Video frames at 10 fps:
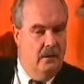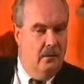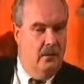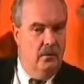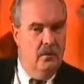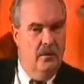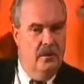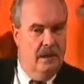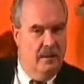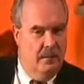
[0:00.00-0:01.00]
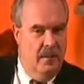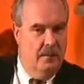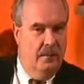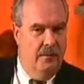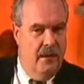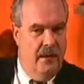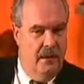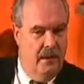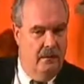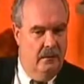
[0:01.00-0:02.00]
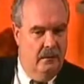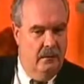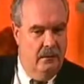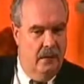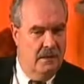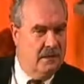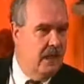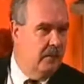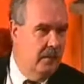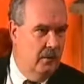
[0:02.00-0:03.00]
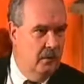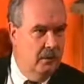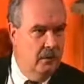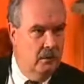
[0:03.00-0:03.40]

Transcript: I knew that the people that had attacked